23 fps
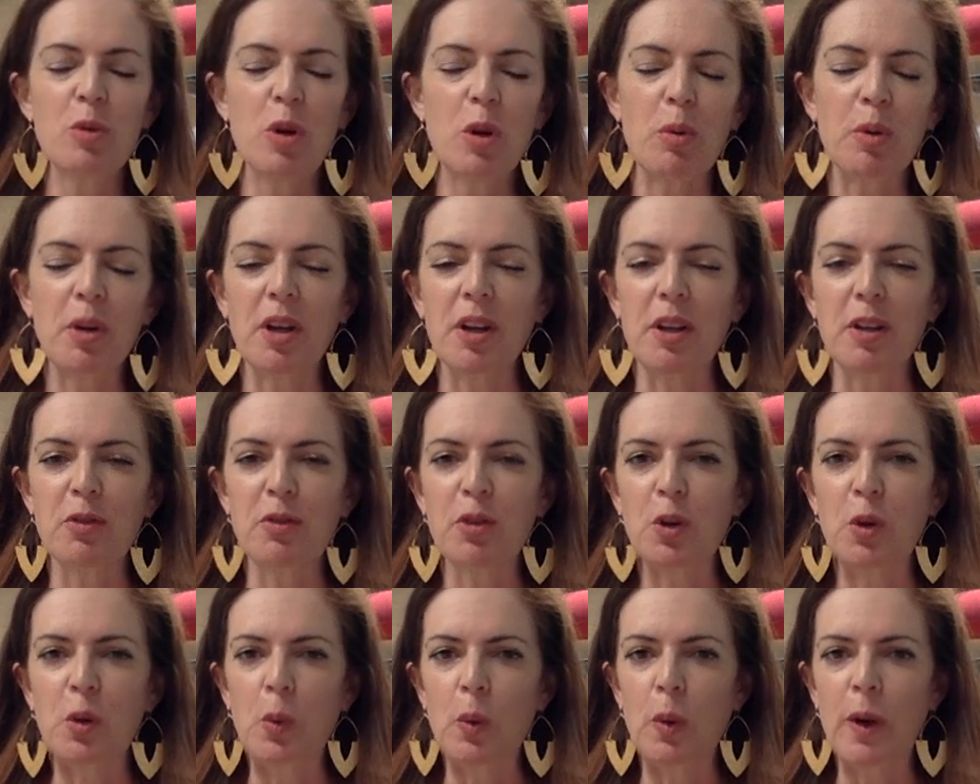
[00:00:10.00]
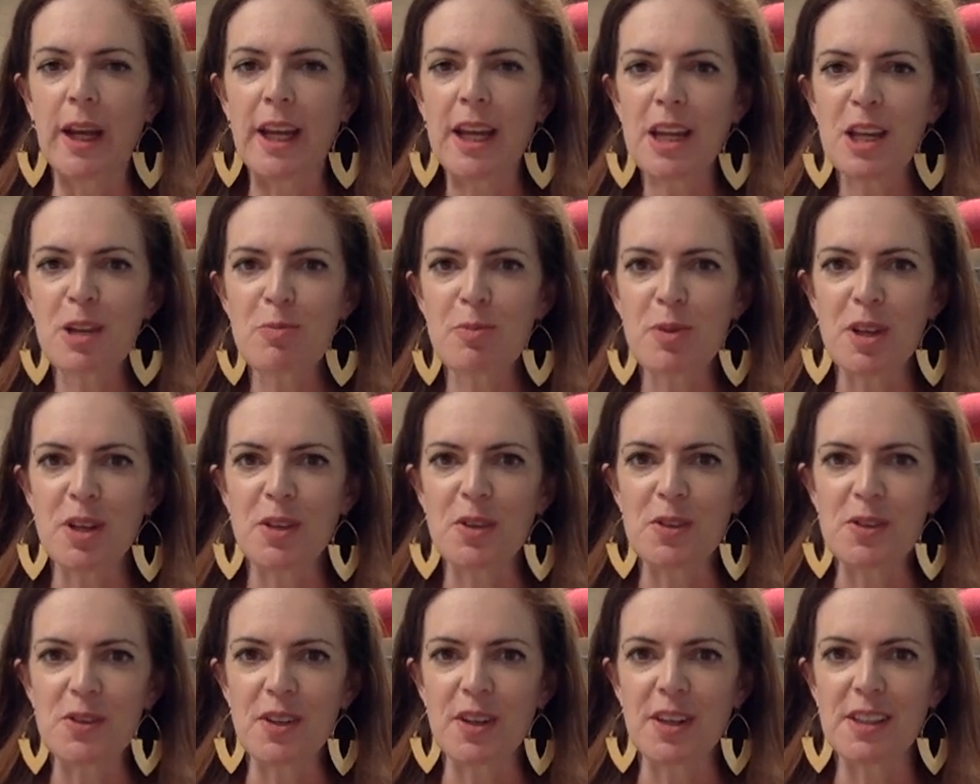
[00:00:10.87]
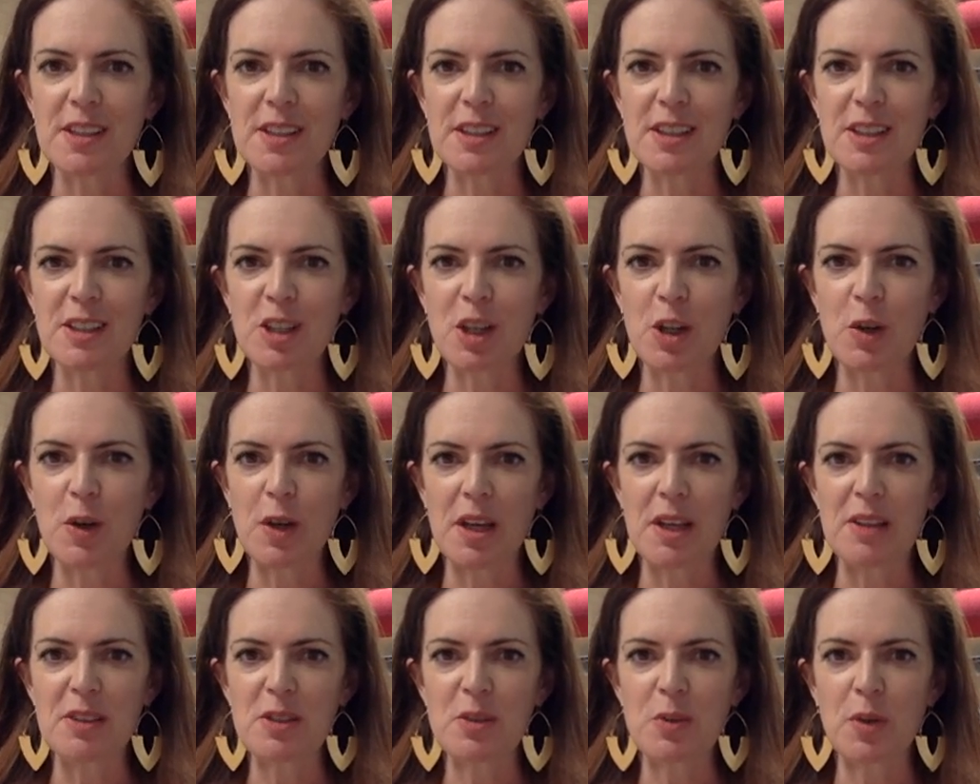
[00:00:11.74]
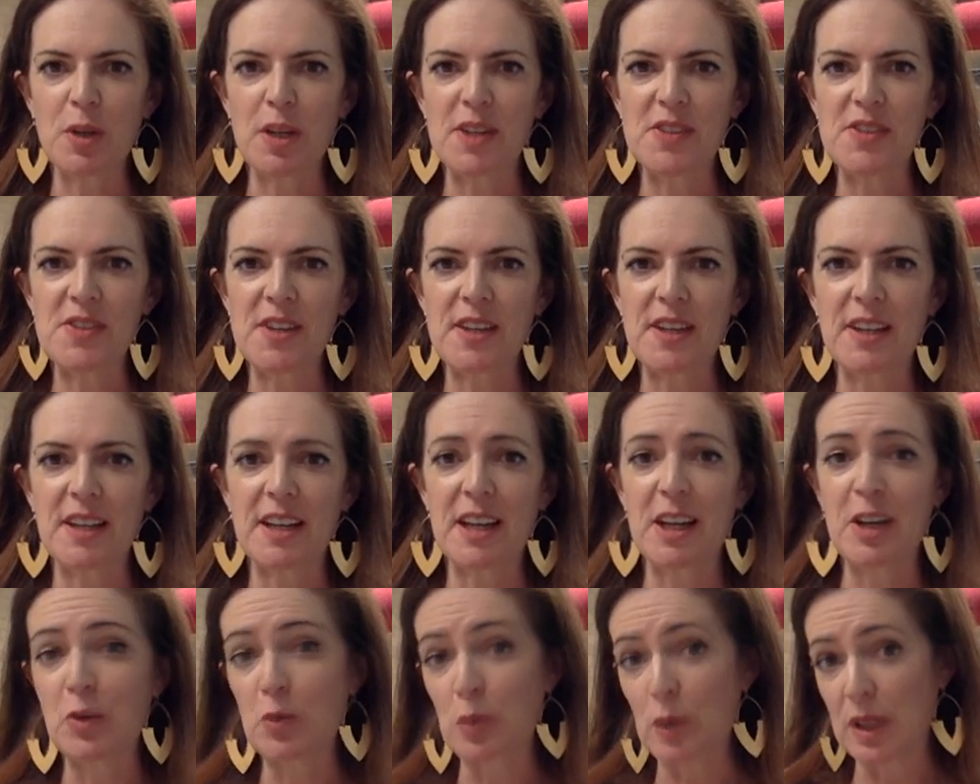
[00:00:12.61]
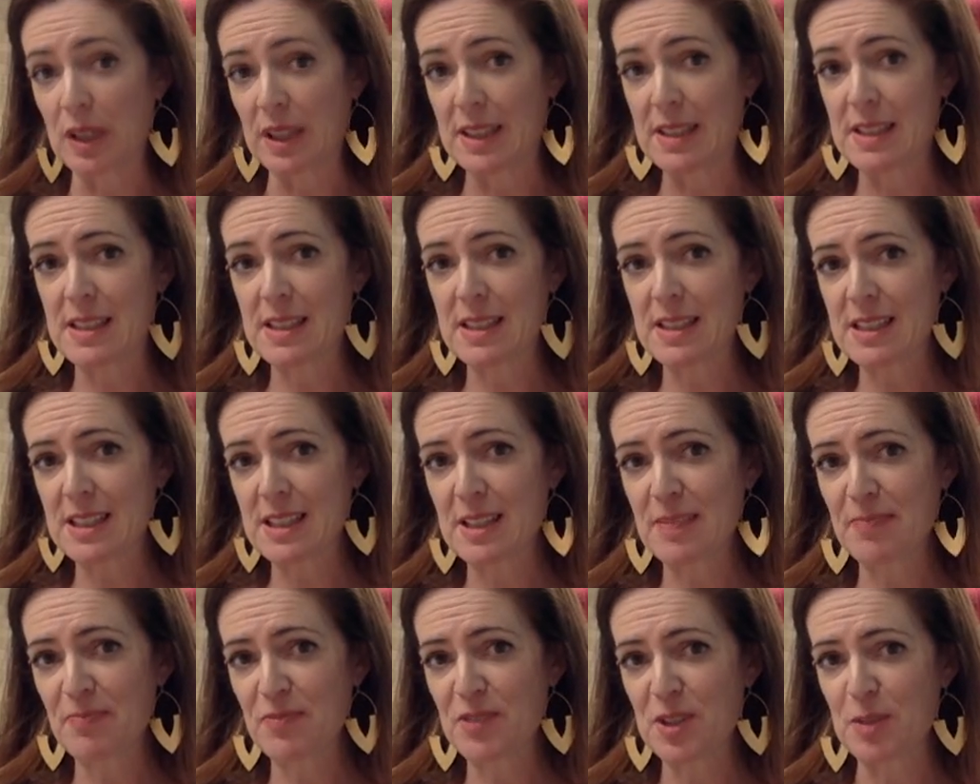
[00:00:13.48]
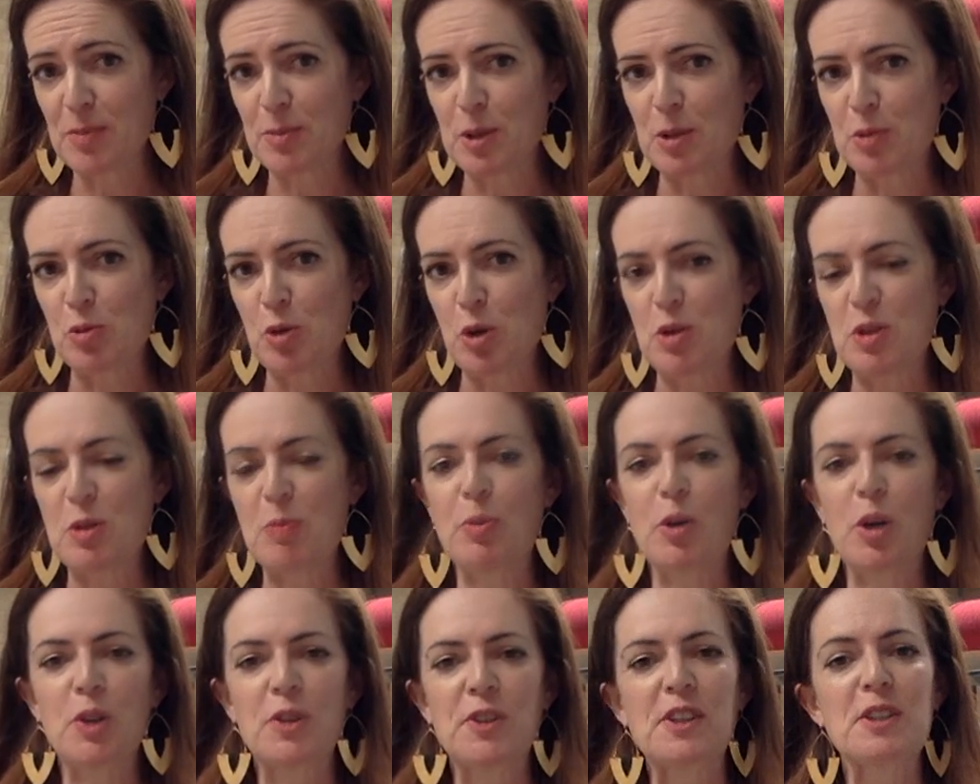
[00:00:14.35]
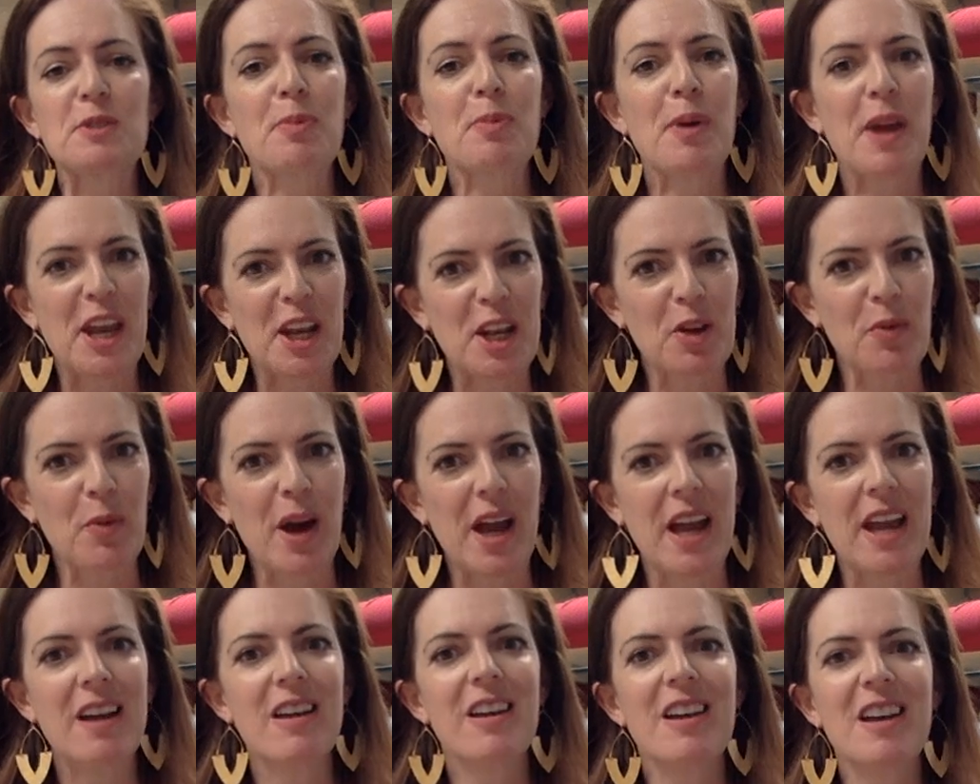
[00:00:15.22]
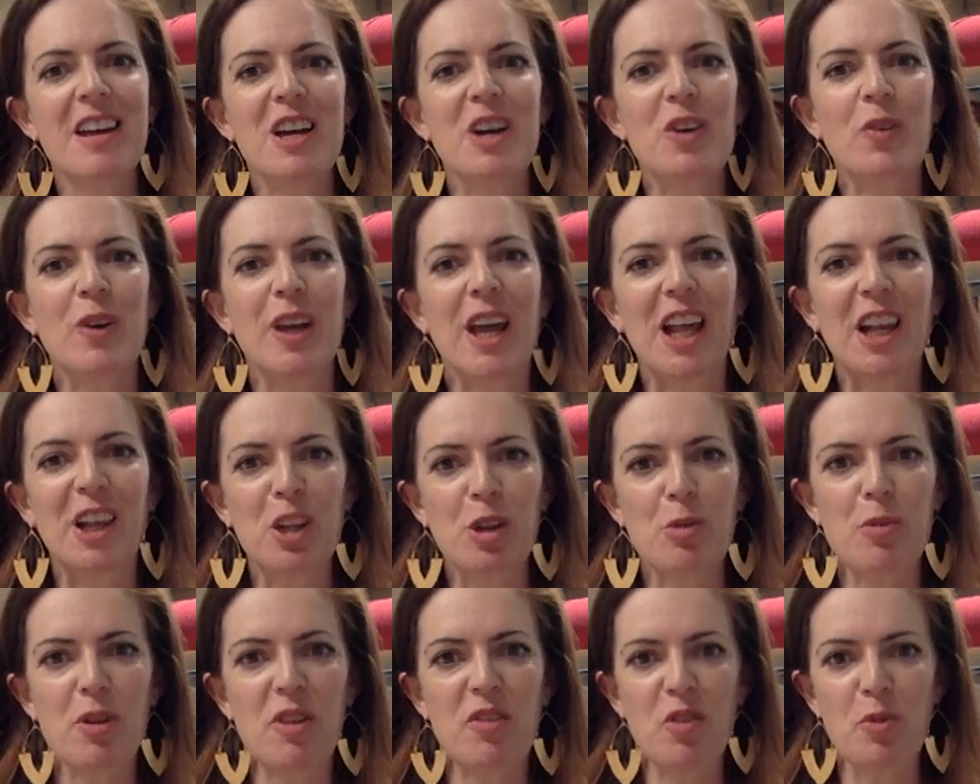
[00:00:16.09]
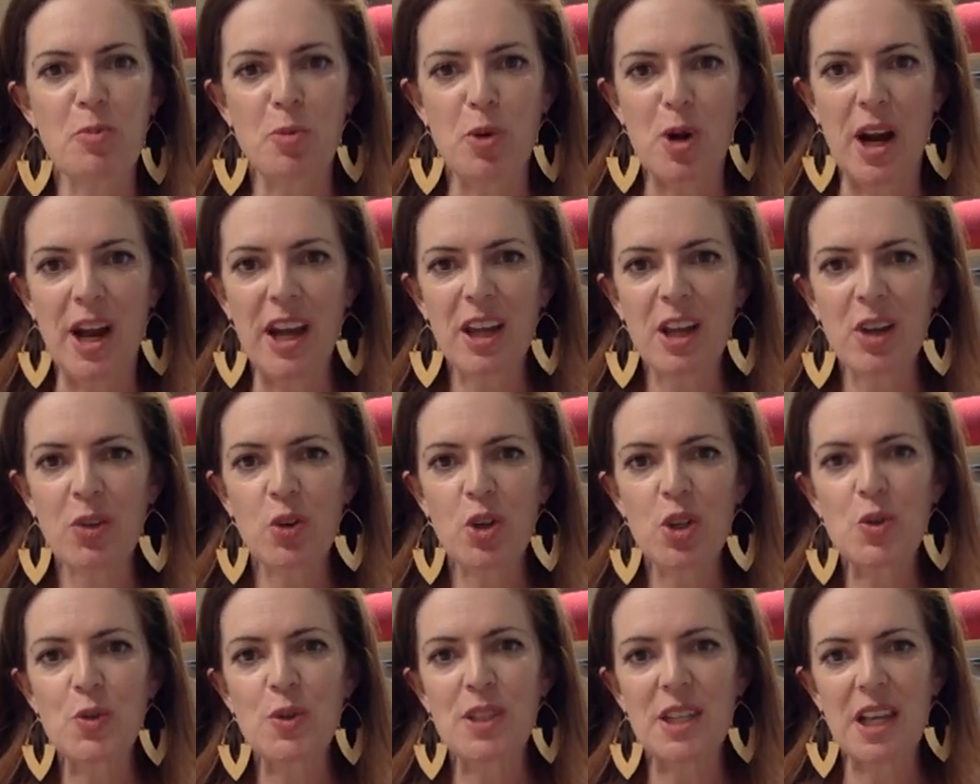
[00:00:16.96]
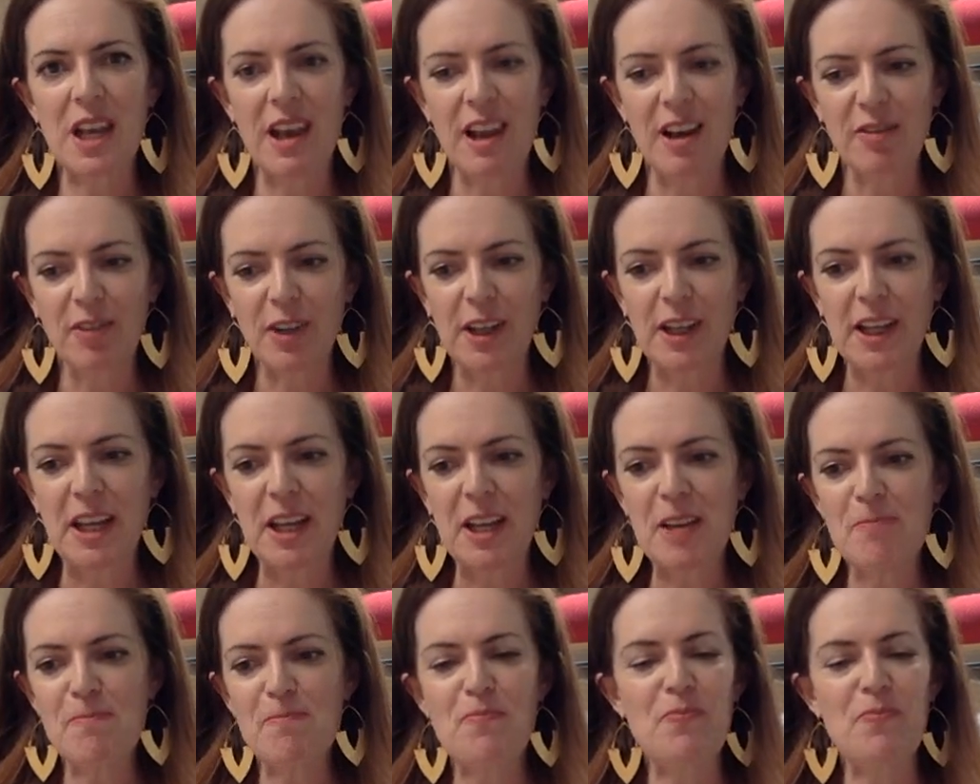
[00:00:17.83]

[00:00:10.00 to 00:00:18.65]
probably only for a week because I did go against what I said and released some subscription boxes. But anyway, we had a little bit of a break, which was lovely.